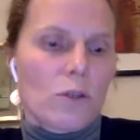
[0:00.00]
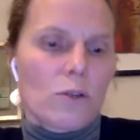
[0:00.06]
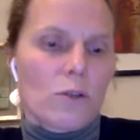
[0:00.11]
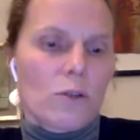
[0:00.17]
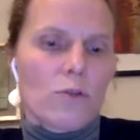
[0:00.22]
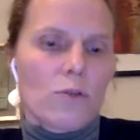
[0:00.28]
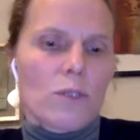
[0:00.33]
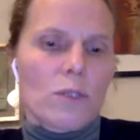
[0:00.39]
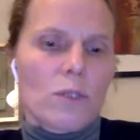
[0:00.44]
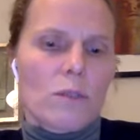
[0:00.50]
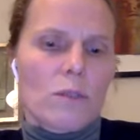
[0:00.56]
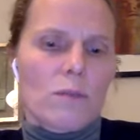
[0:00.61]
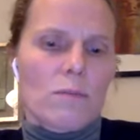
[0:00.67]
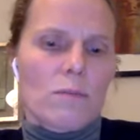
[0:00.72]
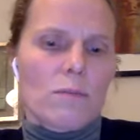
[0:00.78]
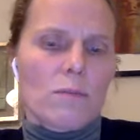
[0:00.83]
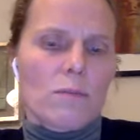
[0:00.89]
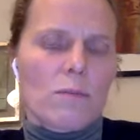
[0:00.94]
who is
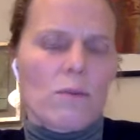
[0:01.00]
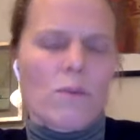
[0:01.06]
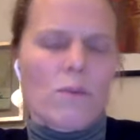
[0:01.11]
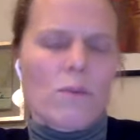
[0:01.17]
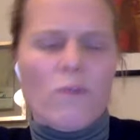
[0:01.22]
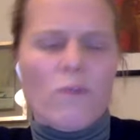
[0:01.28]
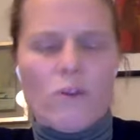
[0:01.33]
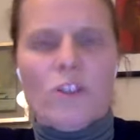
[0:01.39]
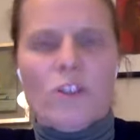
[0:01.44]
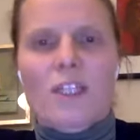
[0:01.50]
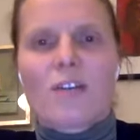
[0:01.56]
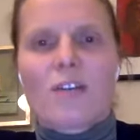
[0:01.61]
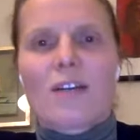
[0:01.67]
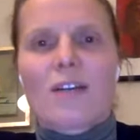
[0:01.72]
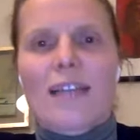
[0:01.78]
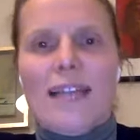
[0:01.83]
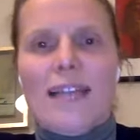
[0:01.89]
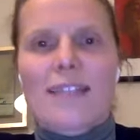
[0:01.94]
more focusing
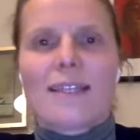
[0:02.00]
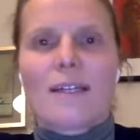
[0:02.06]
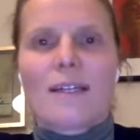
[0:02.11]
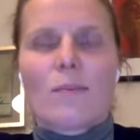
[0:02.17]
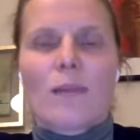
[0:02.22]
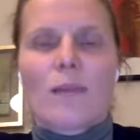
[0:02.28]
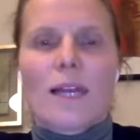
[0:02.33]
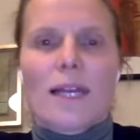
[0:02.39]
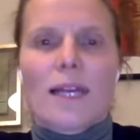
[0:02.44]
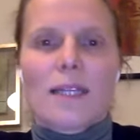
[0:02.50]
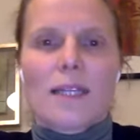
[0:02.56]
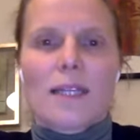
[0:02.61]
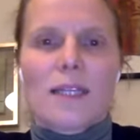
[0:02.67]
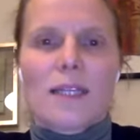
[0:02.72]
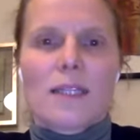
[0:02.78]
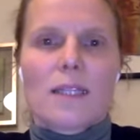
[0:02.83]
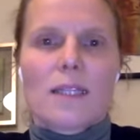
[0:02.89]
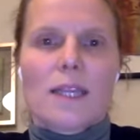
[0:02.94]
on classical
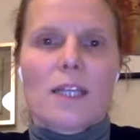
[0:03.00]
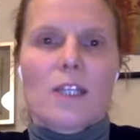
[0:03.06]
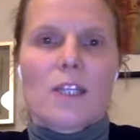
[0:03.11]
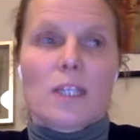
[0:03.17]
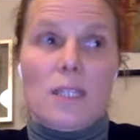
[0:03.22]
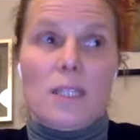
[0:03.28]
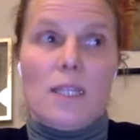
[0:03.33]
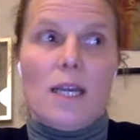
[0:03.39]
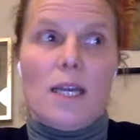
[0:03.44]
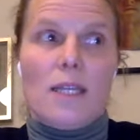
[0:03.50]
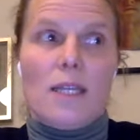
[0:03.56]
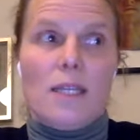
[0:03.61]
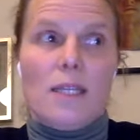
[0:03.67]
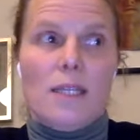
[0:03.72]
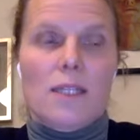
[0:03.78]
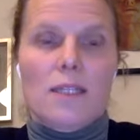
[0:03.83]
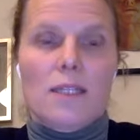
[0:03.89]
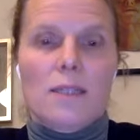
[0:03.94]
Pilates, they just
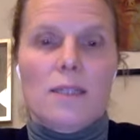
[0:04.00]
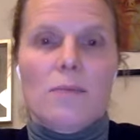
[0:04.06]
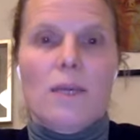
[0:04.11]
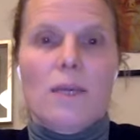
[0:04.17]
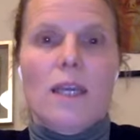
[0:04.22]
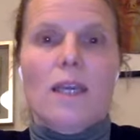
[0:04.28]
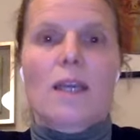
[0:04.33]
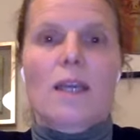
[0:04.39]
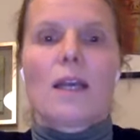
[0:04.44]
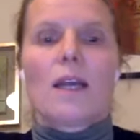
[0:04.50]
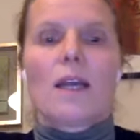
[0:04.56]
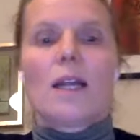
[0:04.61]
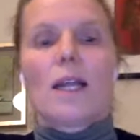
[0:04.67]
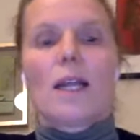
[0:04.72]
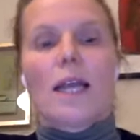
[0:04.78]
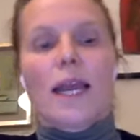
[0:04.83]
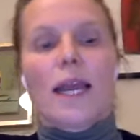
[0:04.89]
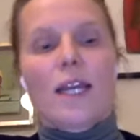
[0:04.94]
started this week,
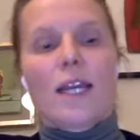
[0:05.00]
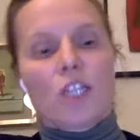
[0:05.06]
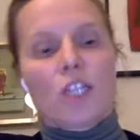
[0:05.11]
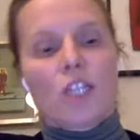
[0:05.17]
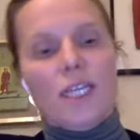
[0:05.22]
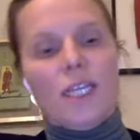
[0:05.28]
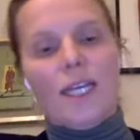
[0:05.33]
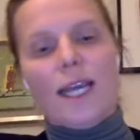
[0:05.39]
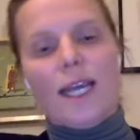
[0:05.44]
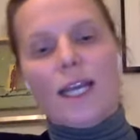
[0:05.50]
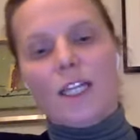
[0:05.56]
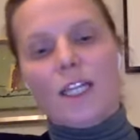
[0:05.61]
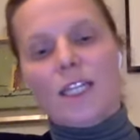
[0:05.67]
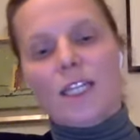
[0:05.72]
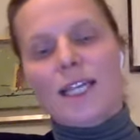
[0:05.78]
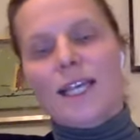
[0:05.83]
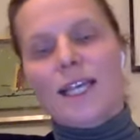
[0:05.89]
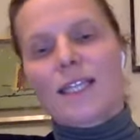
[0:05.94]
and she
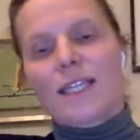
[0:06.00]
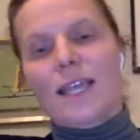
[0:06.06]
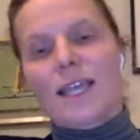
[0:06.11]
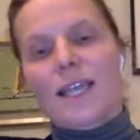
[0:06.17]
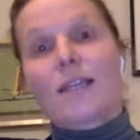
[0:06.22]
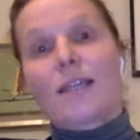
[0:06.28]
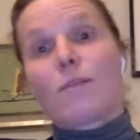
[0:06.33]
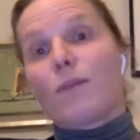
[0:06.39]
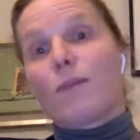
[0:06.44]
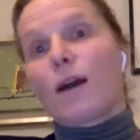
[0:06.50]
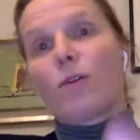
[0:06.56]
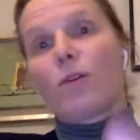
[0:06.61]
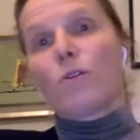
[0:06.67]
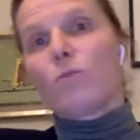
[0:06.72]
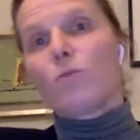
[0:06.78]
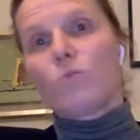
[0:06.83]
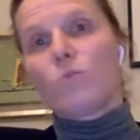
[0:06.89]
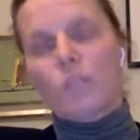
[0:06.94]
actually has set up how
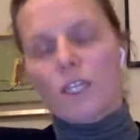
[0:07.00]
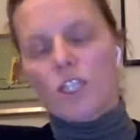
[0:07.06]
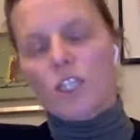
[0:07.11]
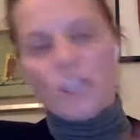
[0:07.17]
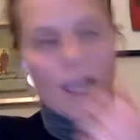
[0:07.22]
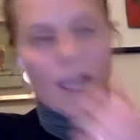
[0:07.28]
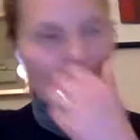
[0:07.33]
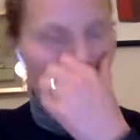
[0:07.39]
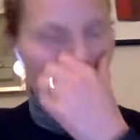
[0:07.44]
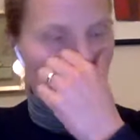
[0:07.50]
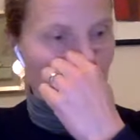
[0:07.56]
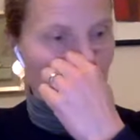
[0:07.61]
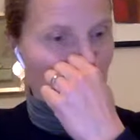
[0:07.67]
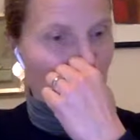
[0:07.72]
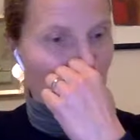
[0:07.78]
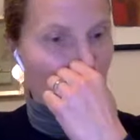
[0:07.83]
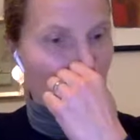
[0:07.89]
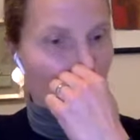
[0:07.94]
you suggest
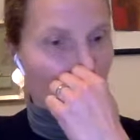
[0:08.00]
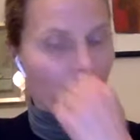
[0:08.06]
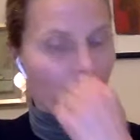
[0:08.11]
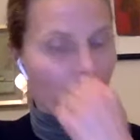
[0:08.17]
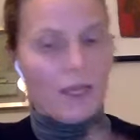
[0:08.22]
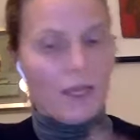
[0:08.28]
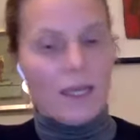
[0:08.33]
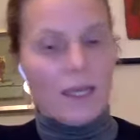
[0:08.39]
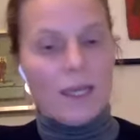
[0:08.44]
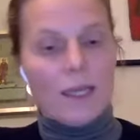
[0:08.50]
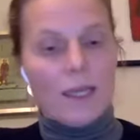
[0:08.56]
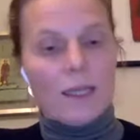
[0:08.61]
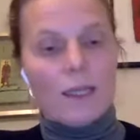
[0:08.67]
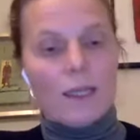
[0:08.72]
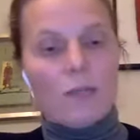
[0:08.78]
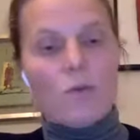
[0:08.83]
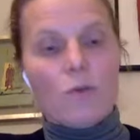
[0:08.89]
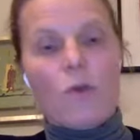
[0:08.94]

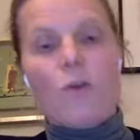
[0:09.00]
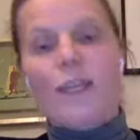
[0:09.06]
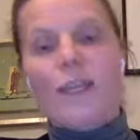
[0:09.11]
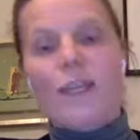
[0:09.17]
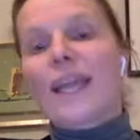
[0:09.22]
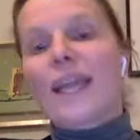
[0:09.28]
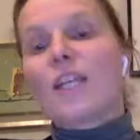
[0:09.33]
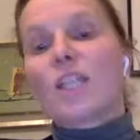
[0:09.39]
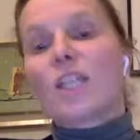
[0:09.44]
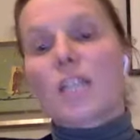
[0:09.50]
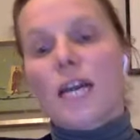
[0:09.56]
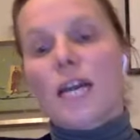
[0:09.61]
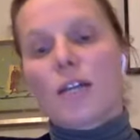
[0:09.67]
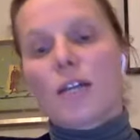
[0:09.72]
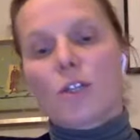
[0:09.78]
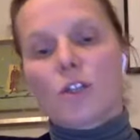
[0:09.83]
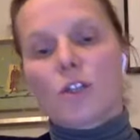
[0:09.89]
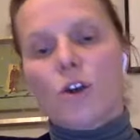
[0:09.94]
you only can
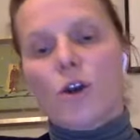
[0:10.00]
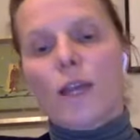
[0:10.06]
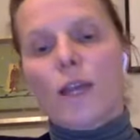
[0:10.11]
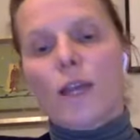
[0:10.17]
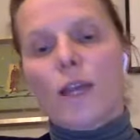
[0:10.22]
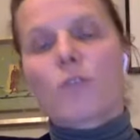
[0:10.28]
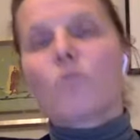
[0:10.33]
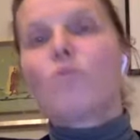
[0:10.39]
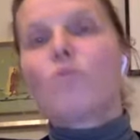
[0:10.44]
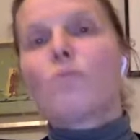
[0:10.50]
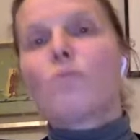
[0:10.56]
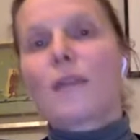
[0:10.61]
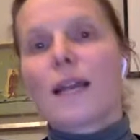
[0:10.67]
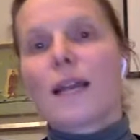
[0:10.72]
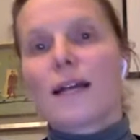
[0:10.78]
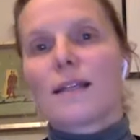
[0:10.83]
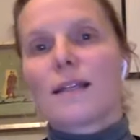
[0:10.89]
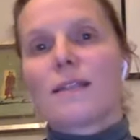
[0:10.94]
join group
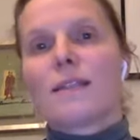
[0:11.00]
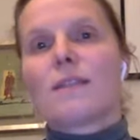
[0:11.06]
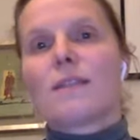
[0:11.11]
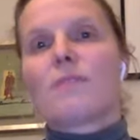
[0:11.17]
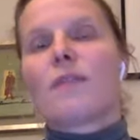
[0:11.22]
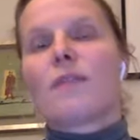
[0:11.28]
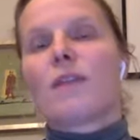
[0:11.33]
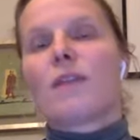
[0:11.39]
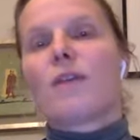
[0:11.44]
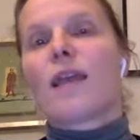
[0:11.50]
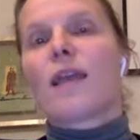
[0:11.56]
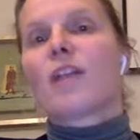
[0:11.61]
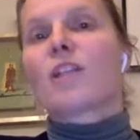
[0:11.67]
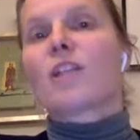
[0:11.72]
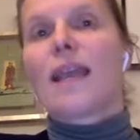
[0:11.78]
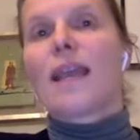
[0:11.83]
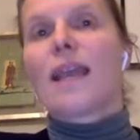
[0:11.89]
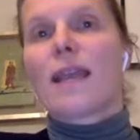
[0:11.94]
classes when you
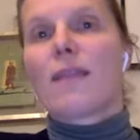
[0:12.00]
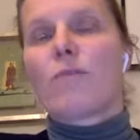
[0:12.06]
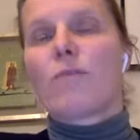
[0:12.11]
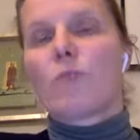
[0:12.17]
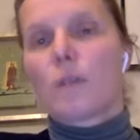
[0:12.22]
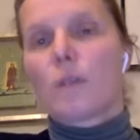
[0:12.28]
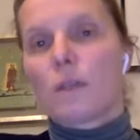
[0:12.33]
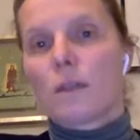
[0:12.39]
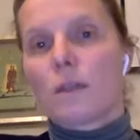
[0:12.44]
actually had a one